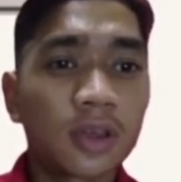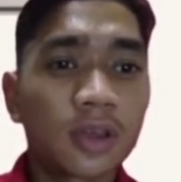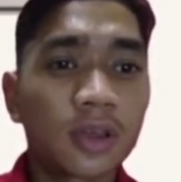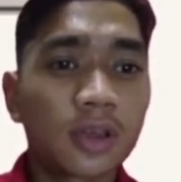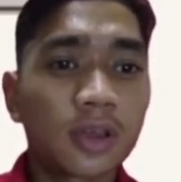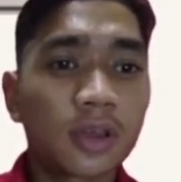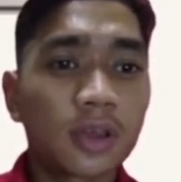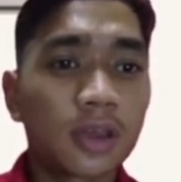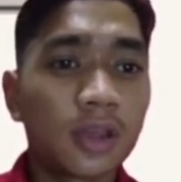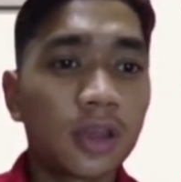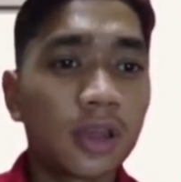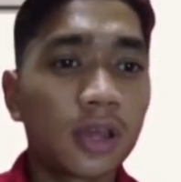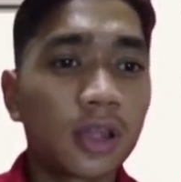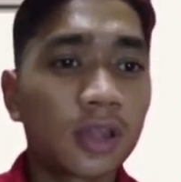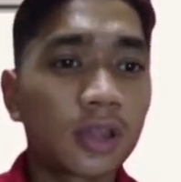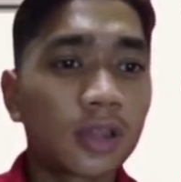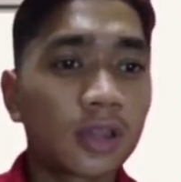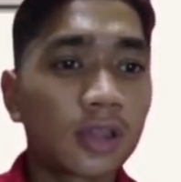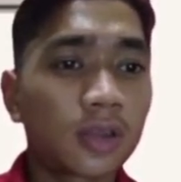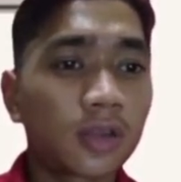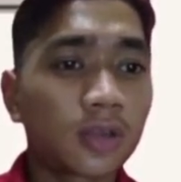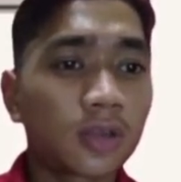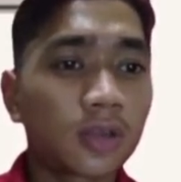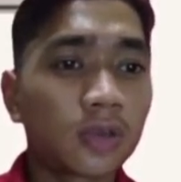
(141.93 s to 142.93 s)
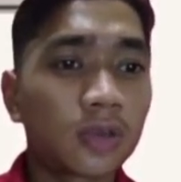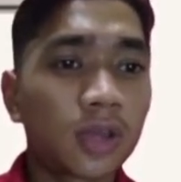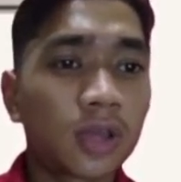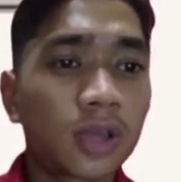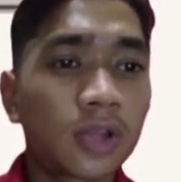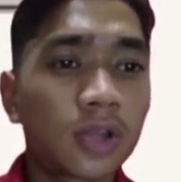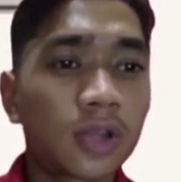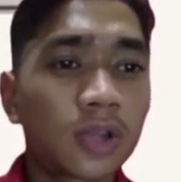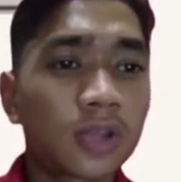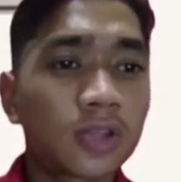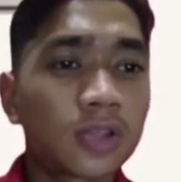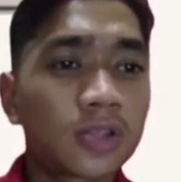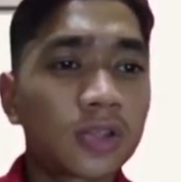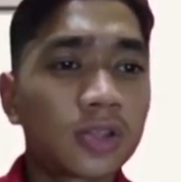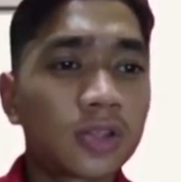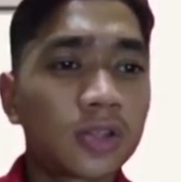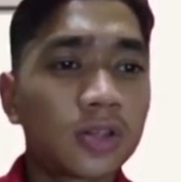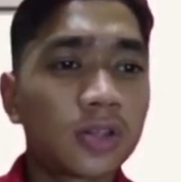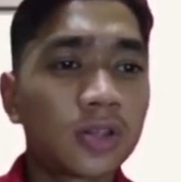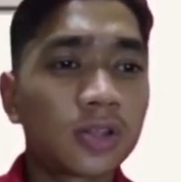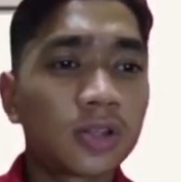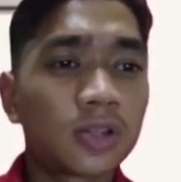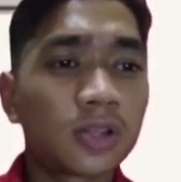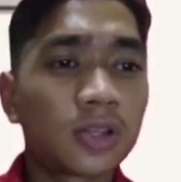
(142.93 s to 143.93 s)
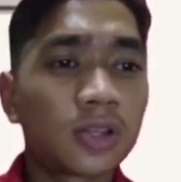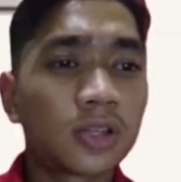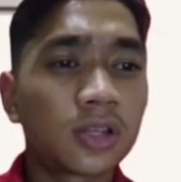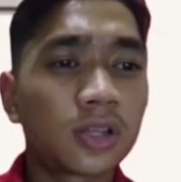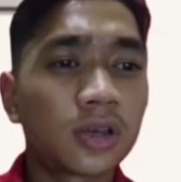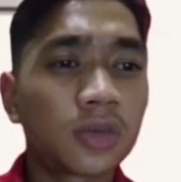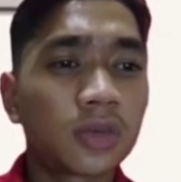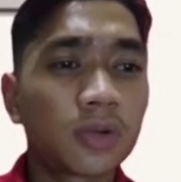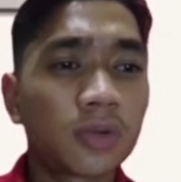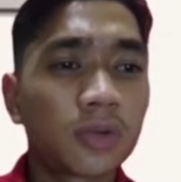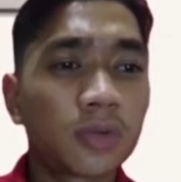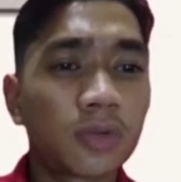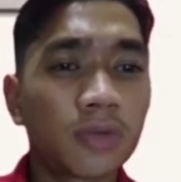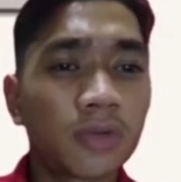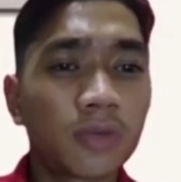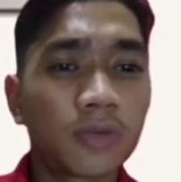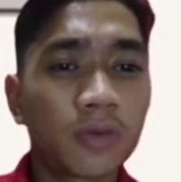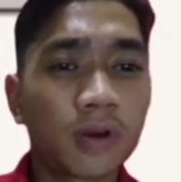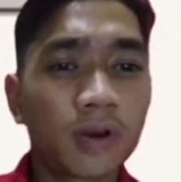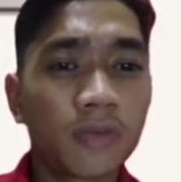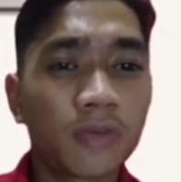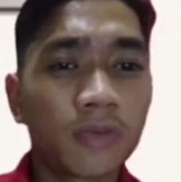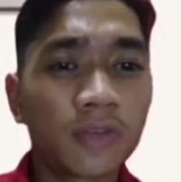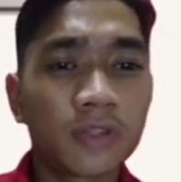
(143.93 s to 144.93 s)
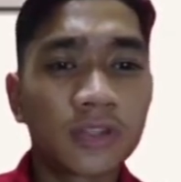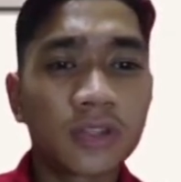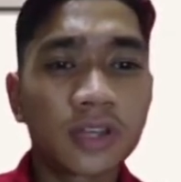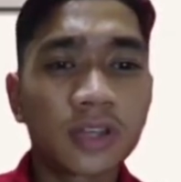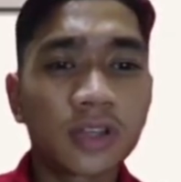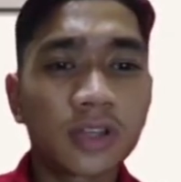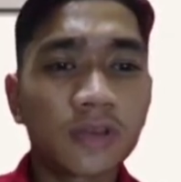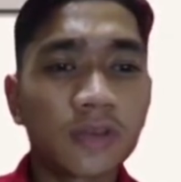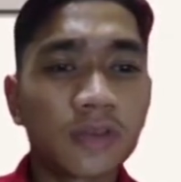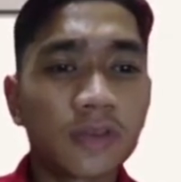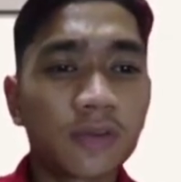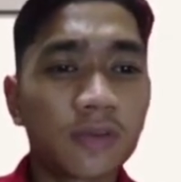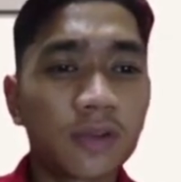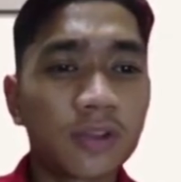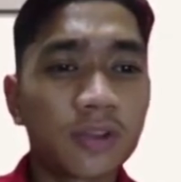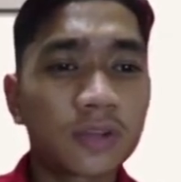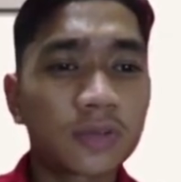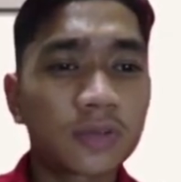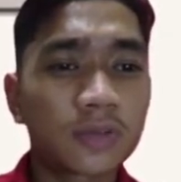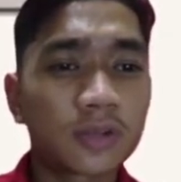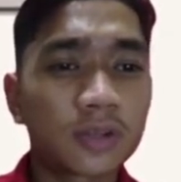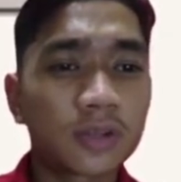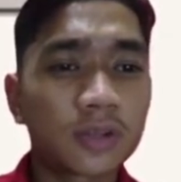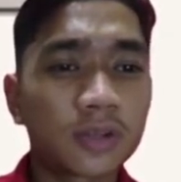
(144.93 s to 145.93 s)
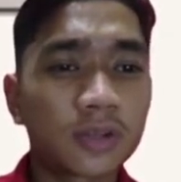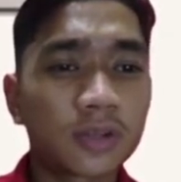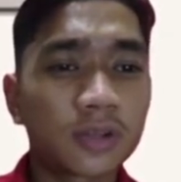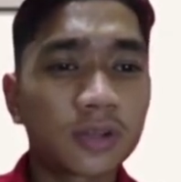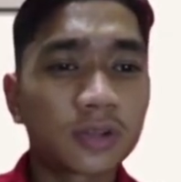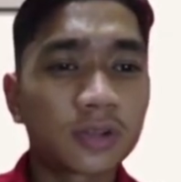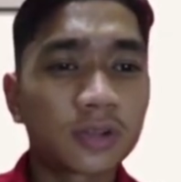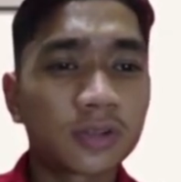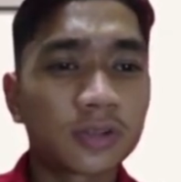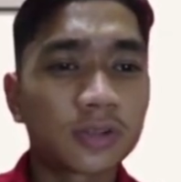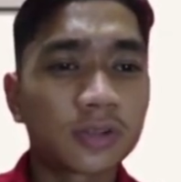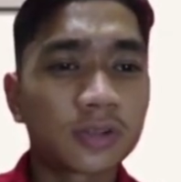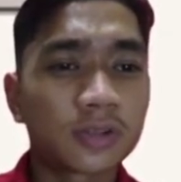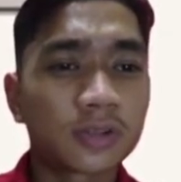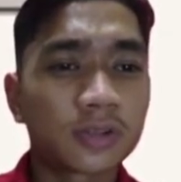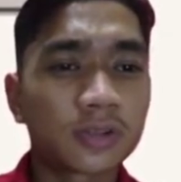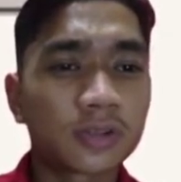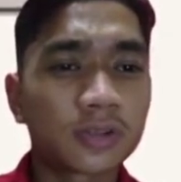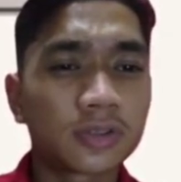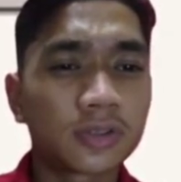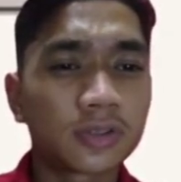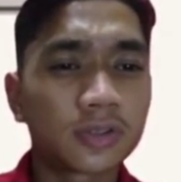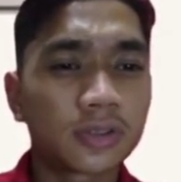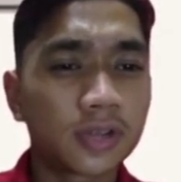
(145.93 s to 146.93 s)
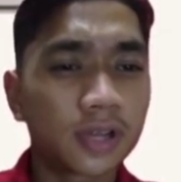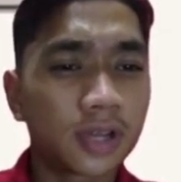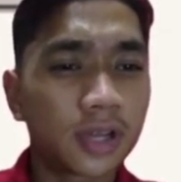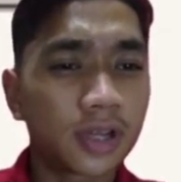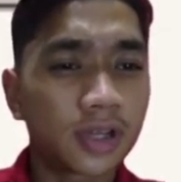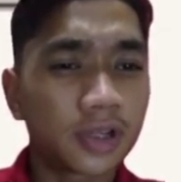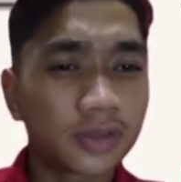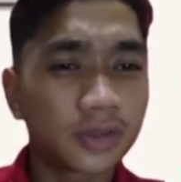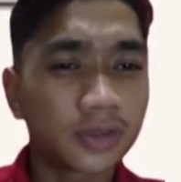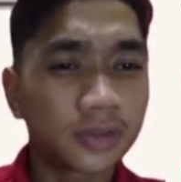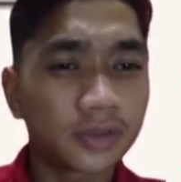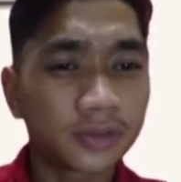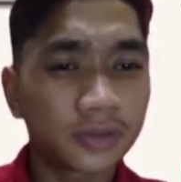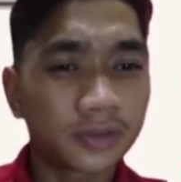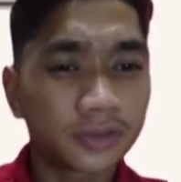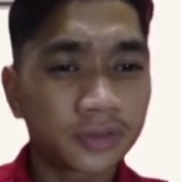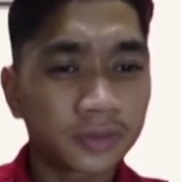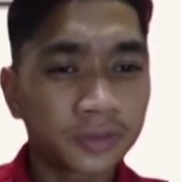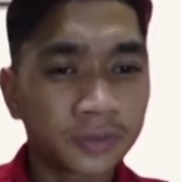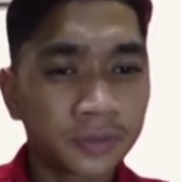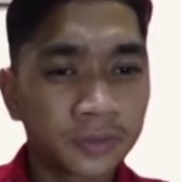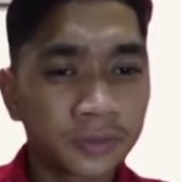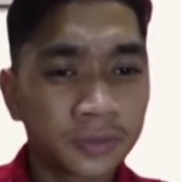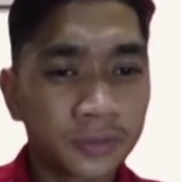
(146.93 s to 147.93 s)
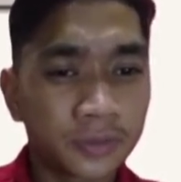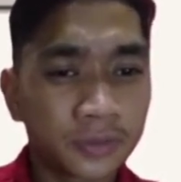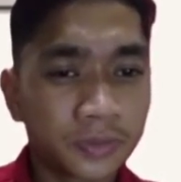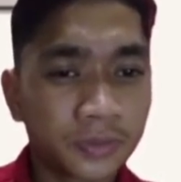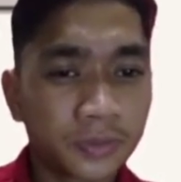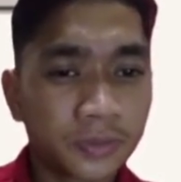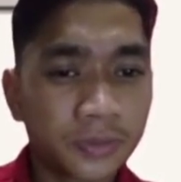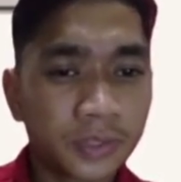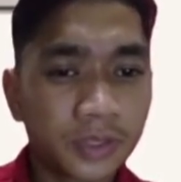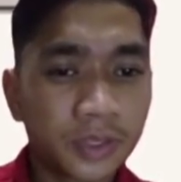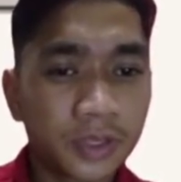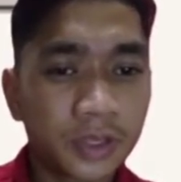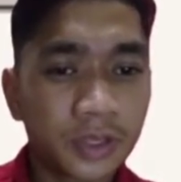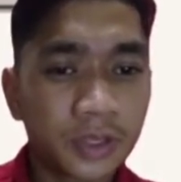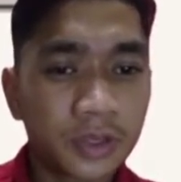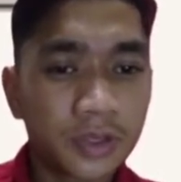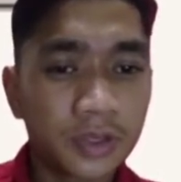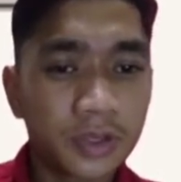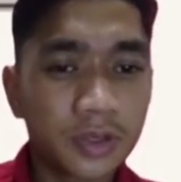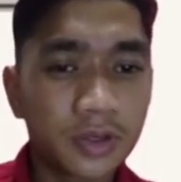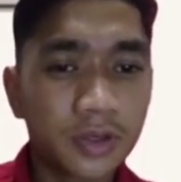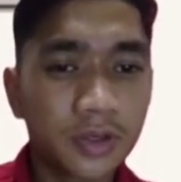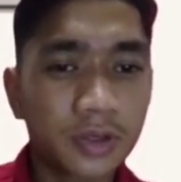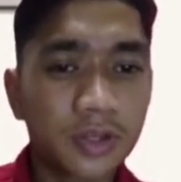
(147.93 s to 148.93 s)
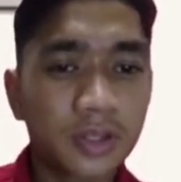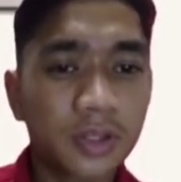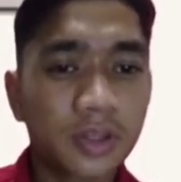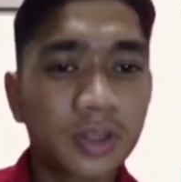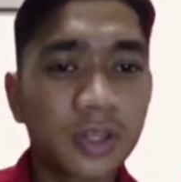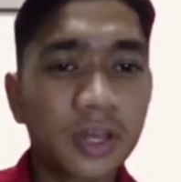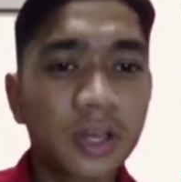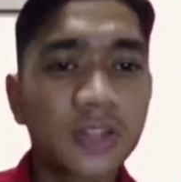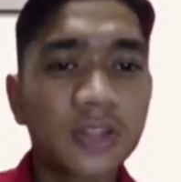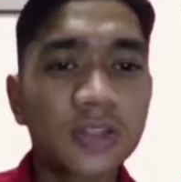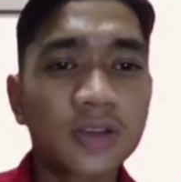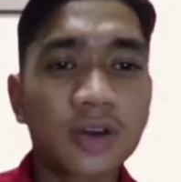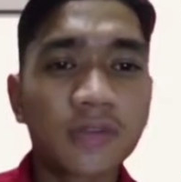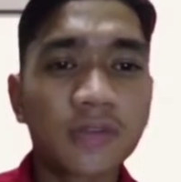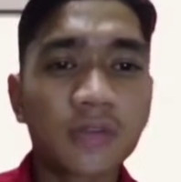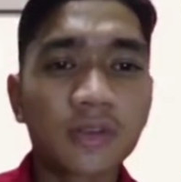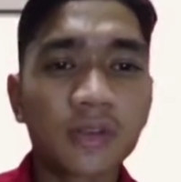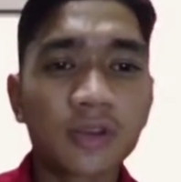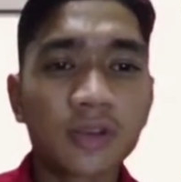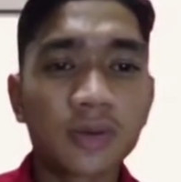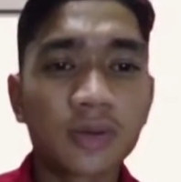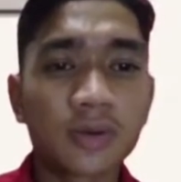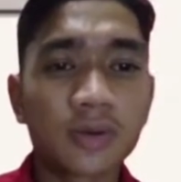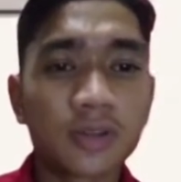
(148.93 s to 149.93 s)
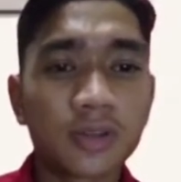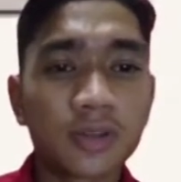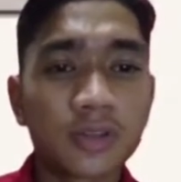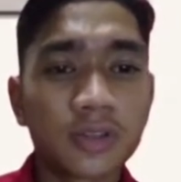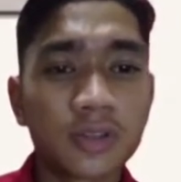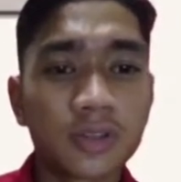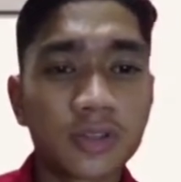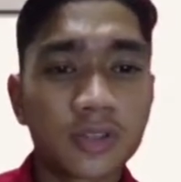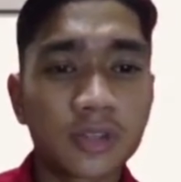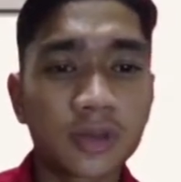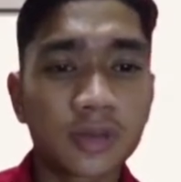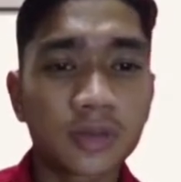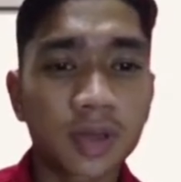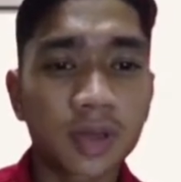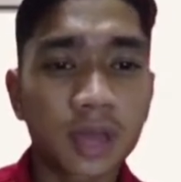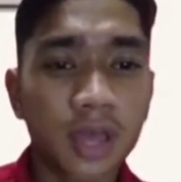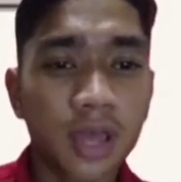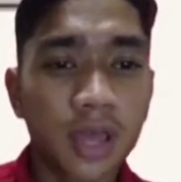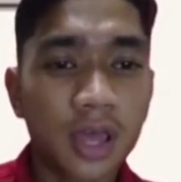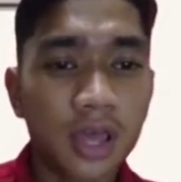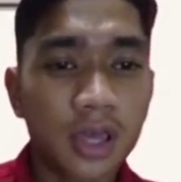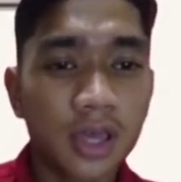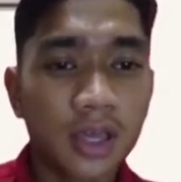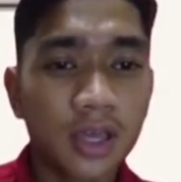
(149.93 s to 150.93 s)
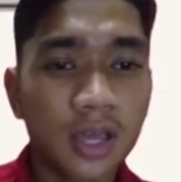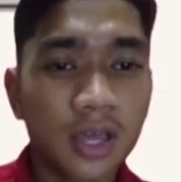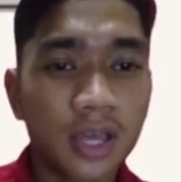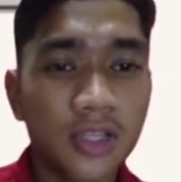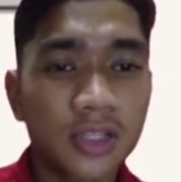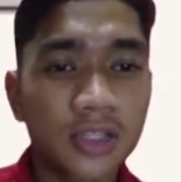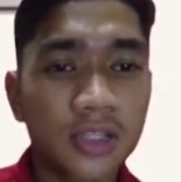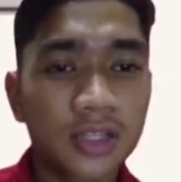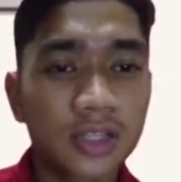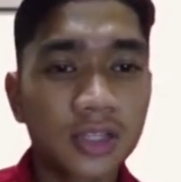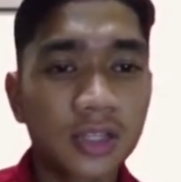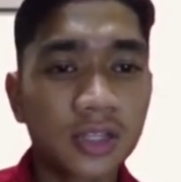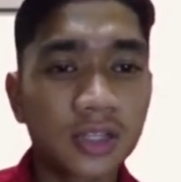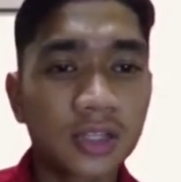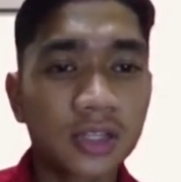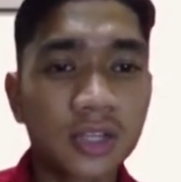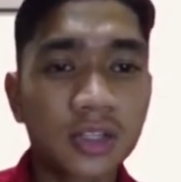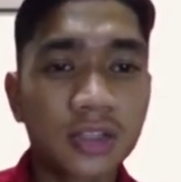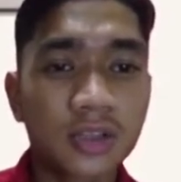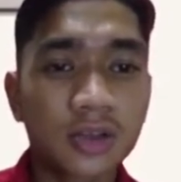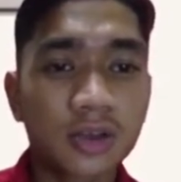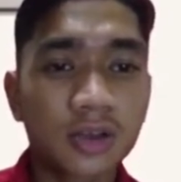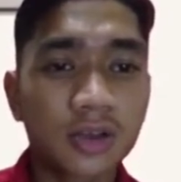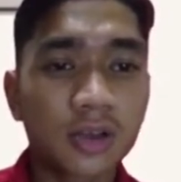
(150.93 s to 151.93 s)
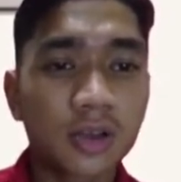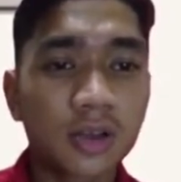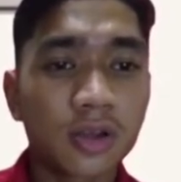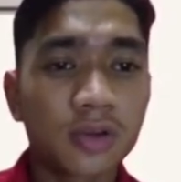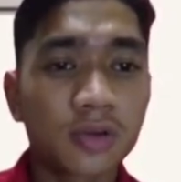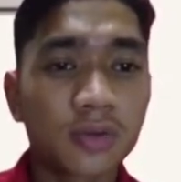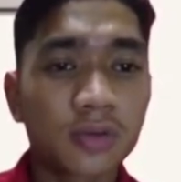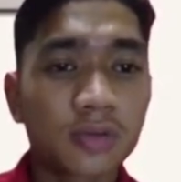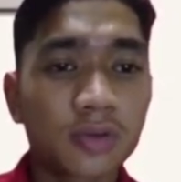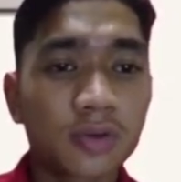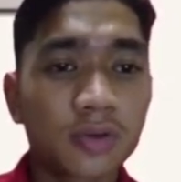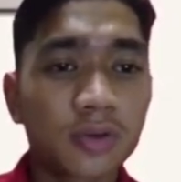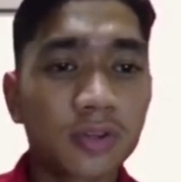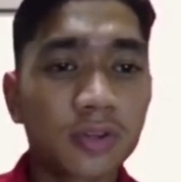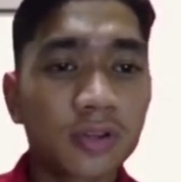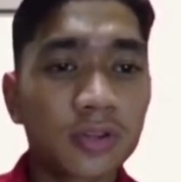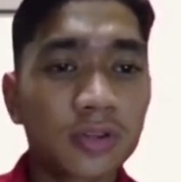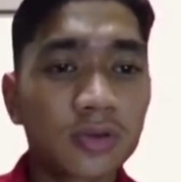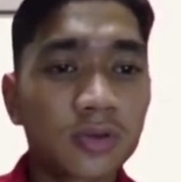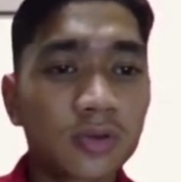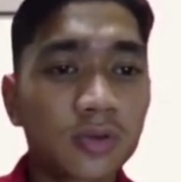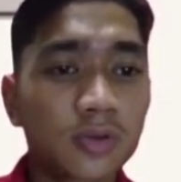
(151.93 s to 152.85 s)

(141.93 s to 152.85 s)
he attempted to address the technical problem of the scientific management. Gantt. So the task of the bonus system. The task on bonus